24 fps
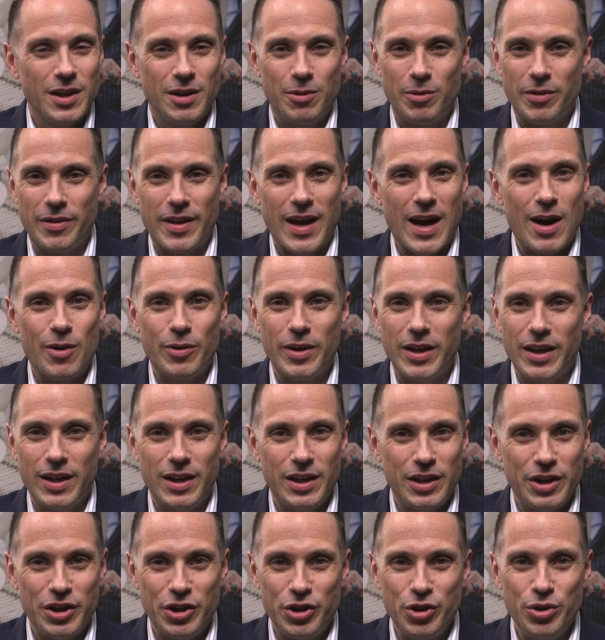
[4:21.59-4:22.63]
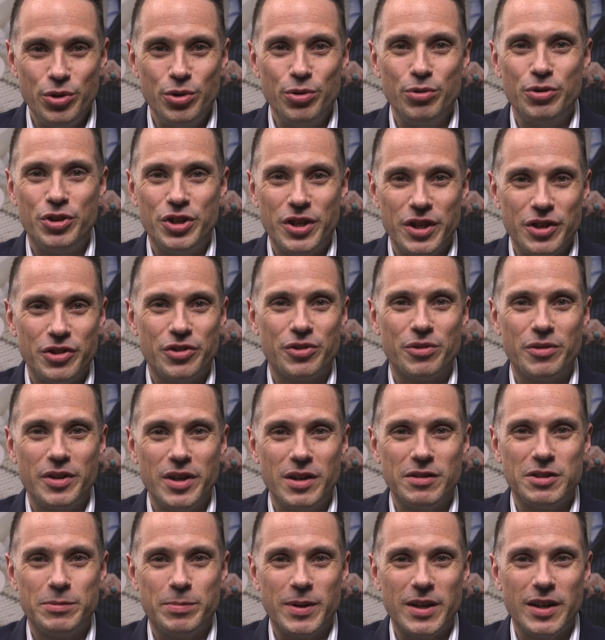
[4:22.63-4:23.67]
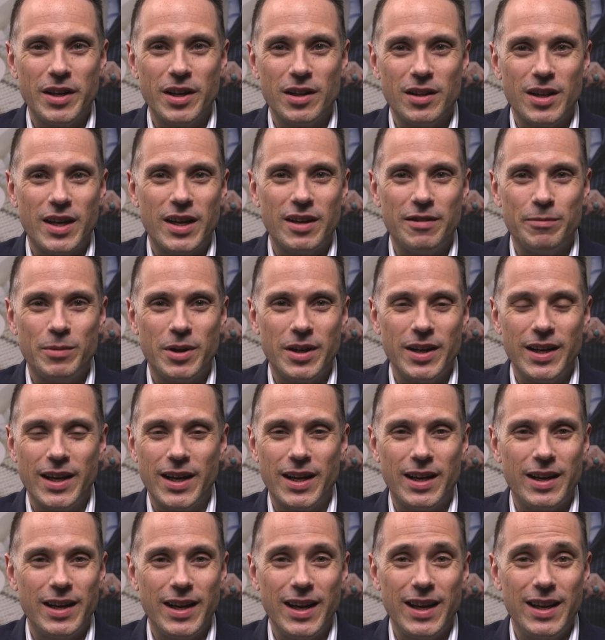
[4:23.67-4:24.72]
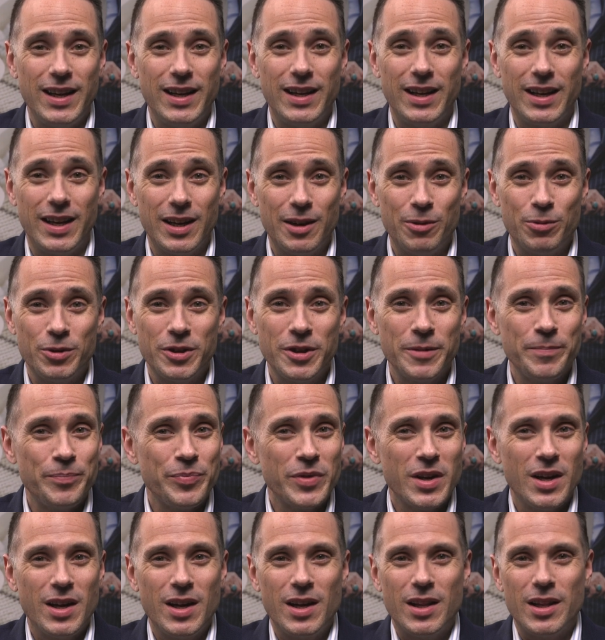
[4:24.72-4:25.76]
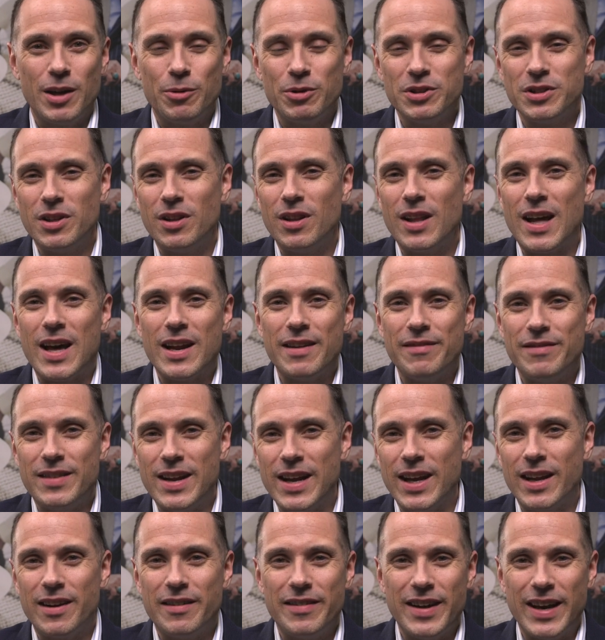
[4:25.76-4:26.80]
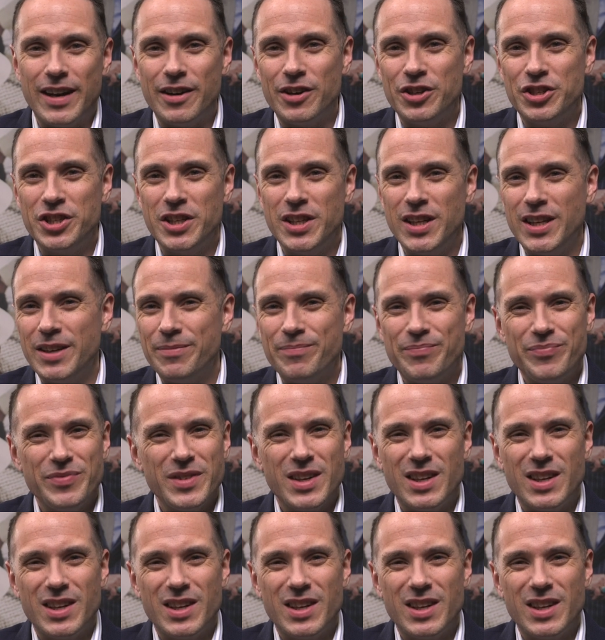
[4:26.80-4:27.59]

without a huge history of spending a lot of money at an AD to get one, there was a lot of negative energy,